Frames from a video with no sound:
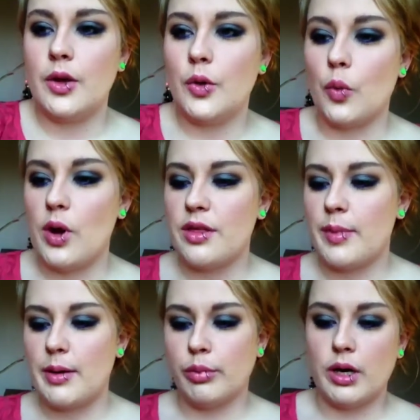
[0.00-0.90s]
with
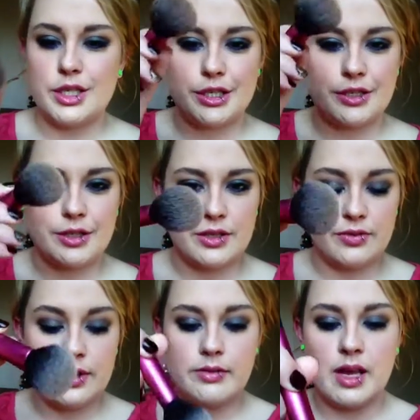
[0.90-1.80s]
my brushes, just
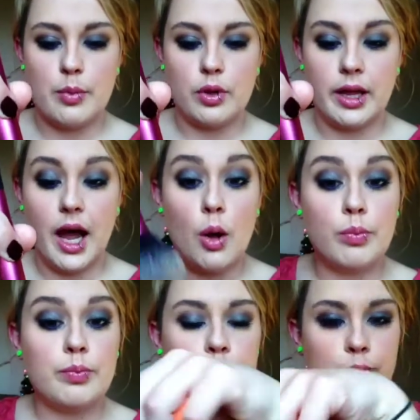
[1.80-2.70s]
for example, like, I'll
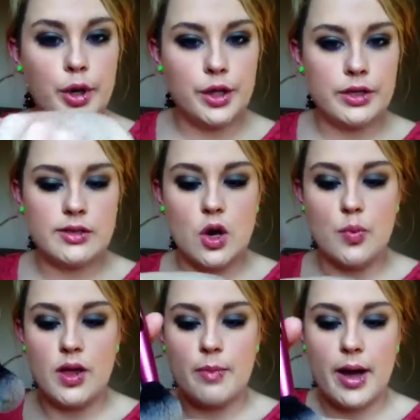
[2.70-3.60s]
put the soap
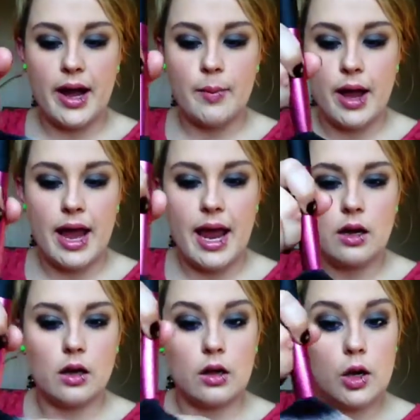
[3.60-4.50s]
on the back of my hand
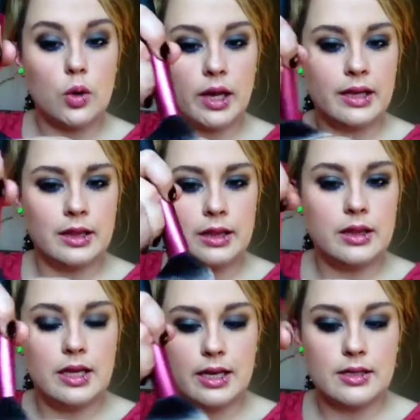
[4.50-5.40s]
and I'll go like
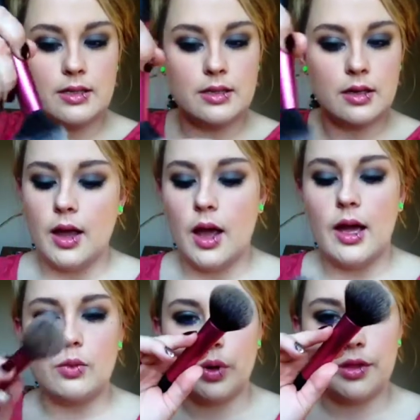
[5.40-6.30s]
this.
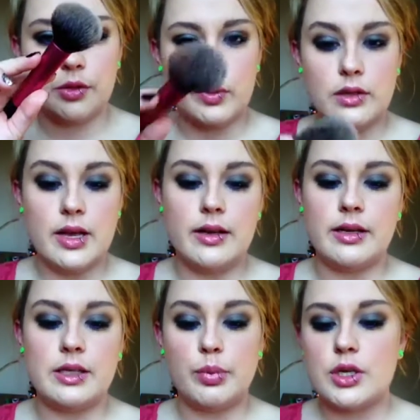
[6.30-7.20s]
And with the Real
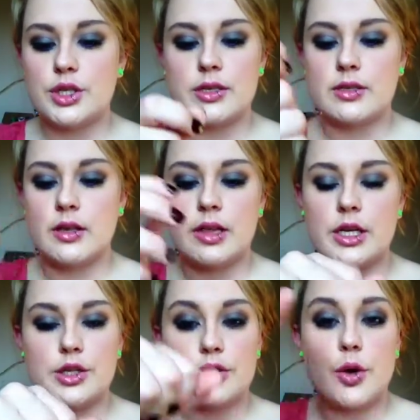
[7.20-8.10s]
Techniques brushes, they
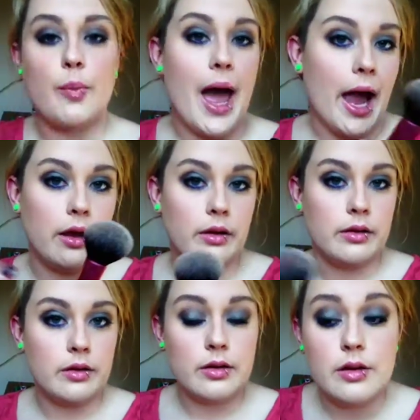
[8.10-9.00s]
just go back
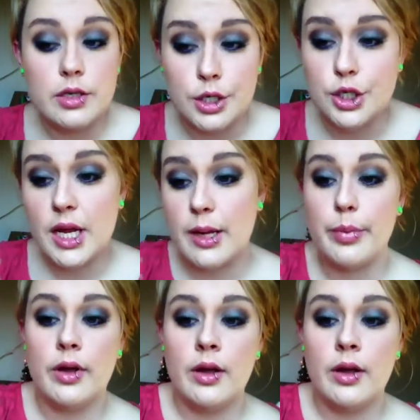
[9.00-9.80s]
to shape.